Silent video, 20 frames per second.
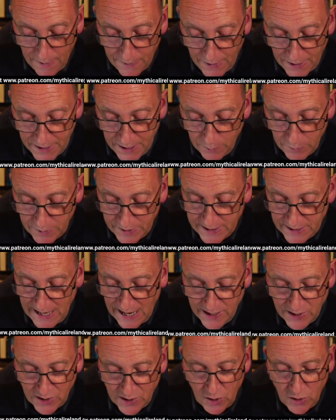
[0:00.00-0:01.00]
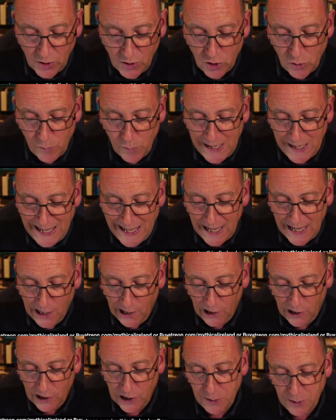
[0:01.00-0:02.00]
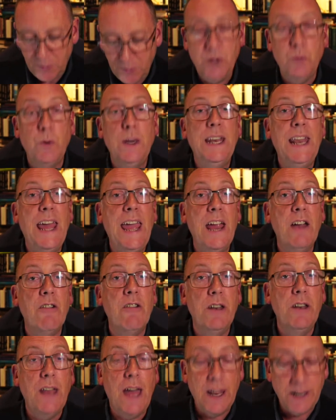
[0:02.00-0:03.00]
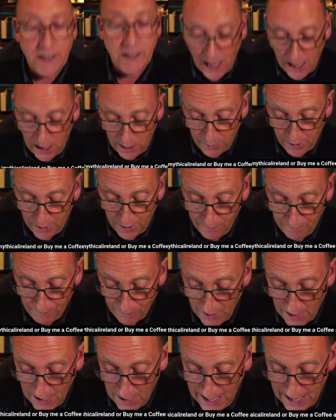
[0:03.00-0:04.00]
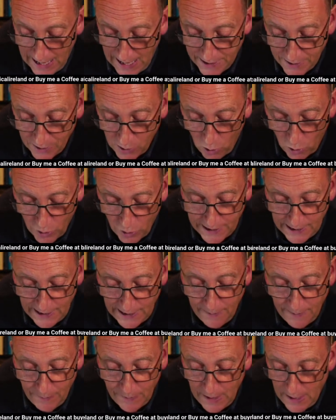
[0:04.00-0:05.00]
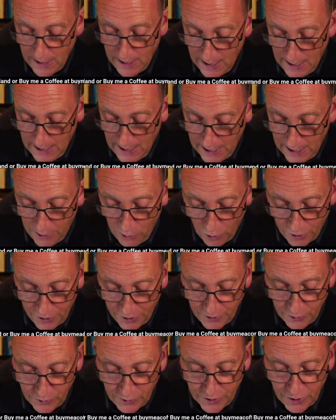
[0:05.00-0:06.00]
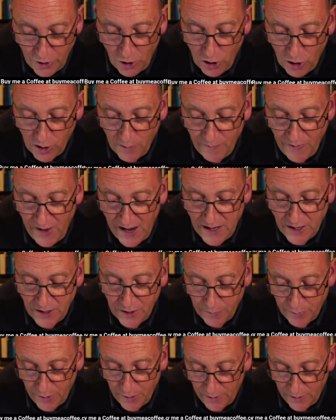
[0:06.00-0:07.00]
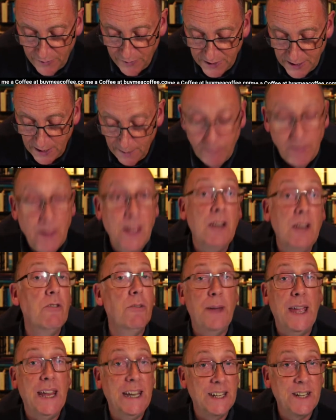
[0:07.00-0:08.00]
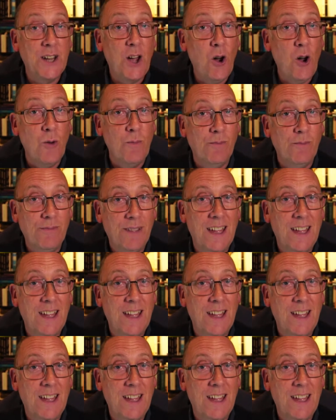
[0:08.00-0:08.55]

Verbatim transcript: that he was destined to be killed between Erin and Alban, and accordingly in order to circumvent the prophecy, he remained at home.